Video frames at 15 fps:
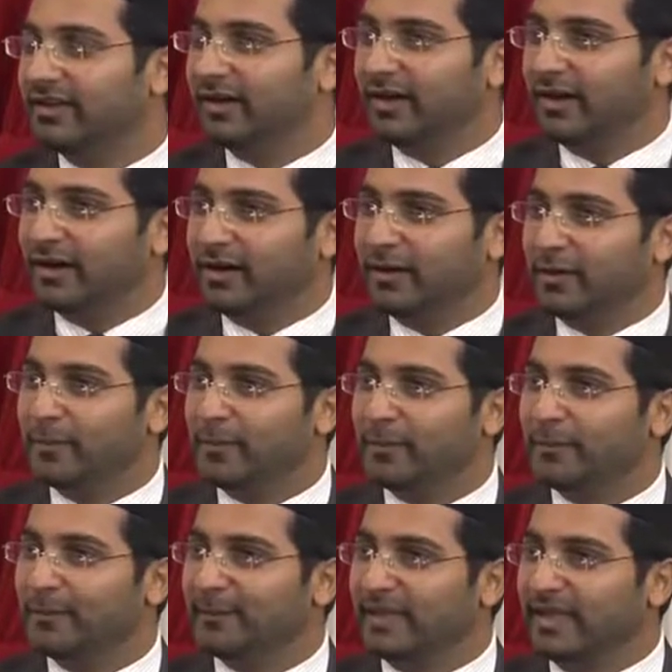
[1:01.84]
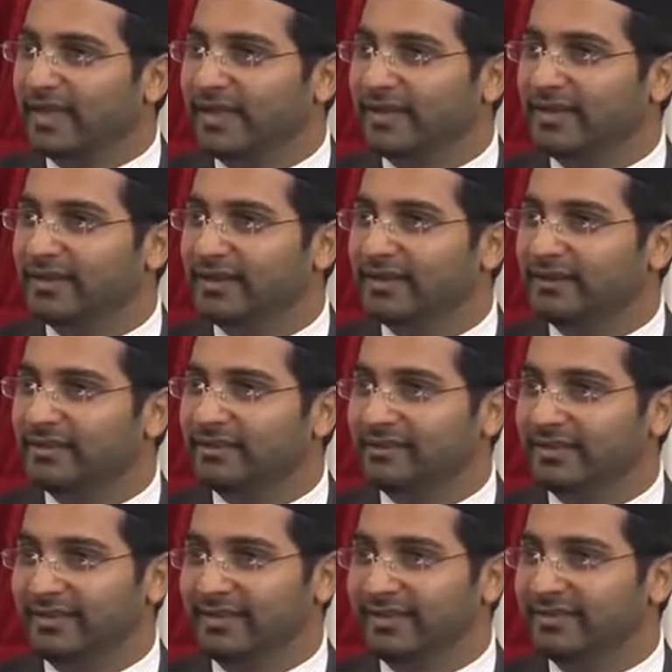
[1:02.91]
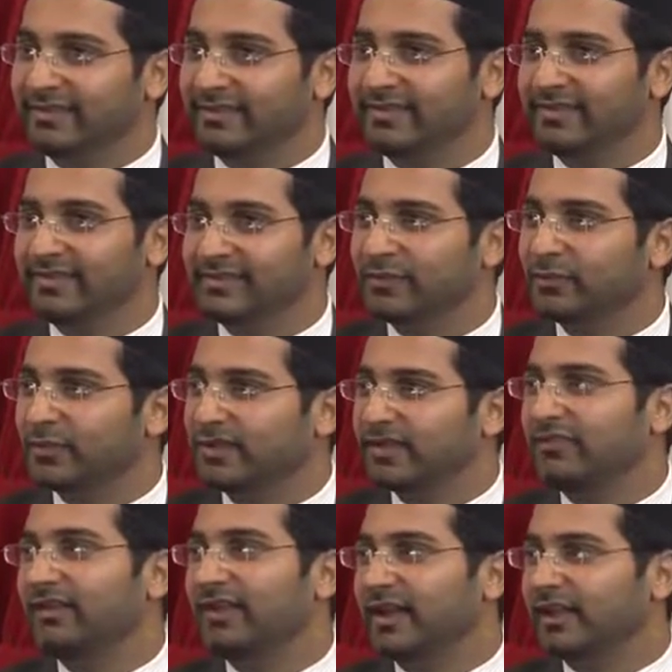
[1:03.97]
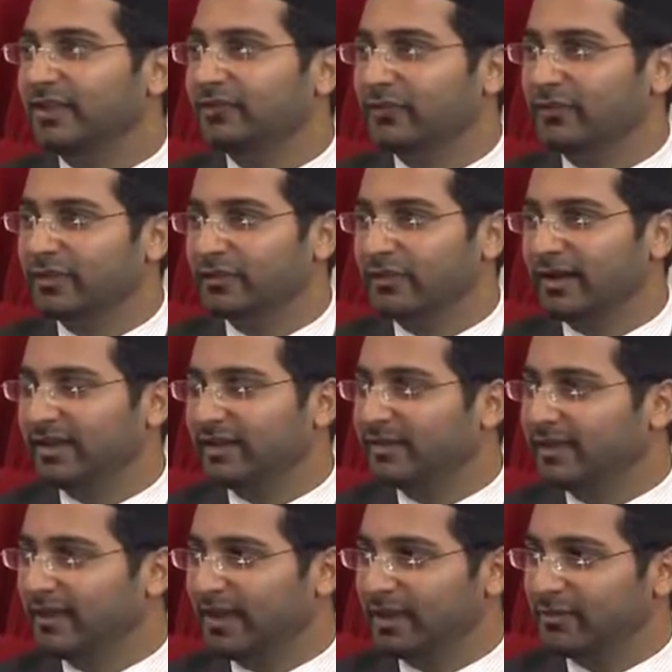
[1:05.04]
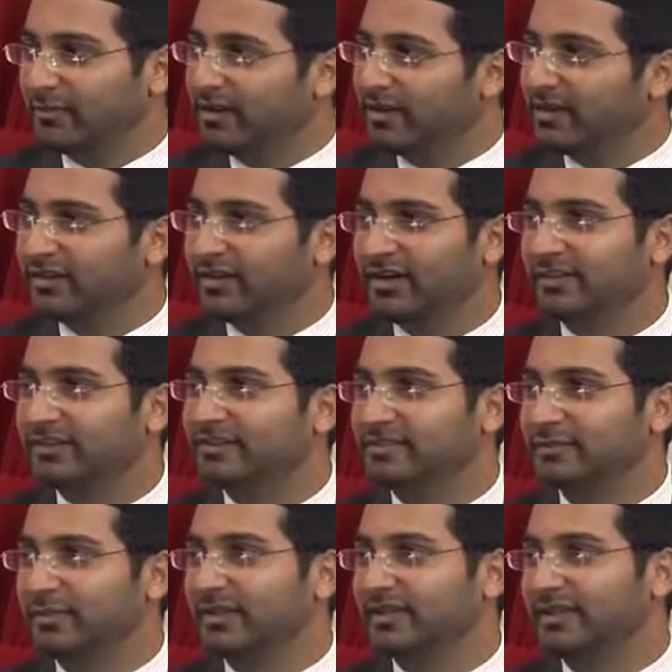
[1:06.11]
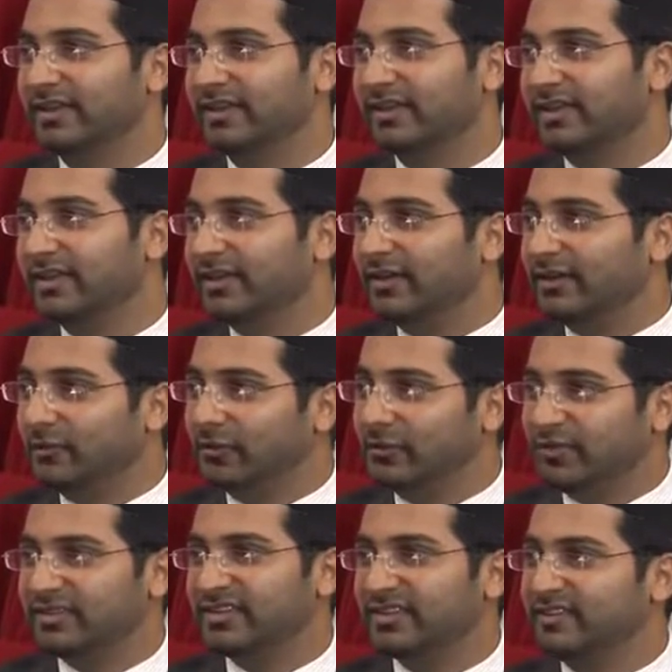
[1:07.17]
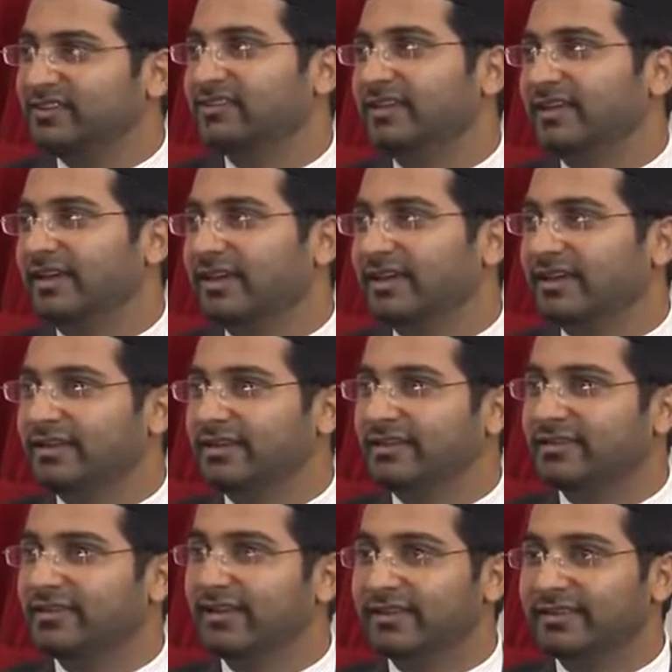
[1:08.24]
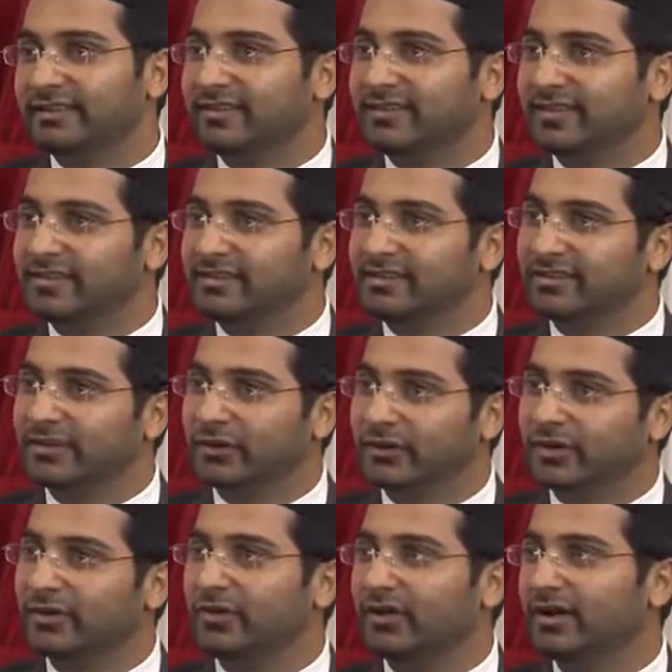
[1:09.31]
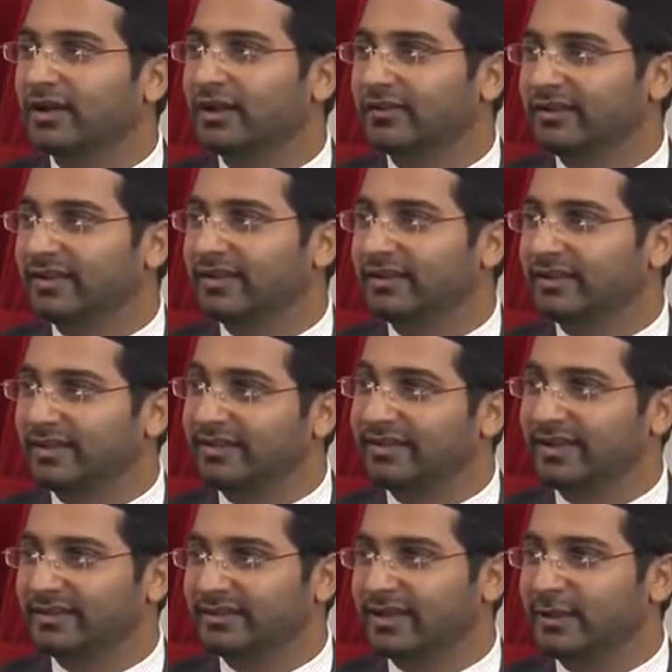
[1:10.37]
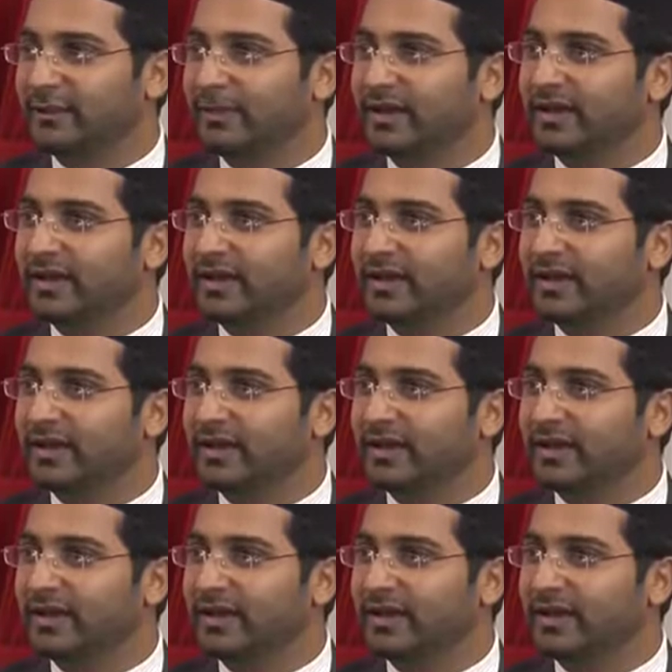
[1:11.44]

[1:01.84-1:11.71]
And this is what they were lacking for. They might have $1 million, but they were missing this thing. And the other thing is, in the Holy Quran I read at that time,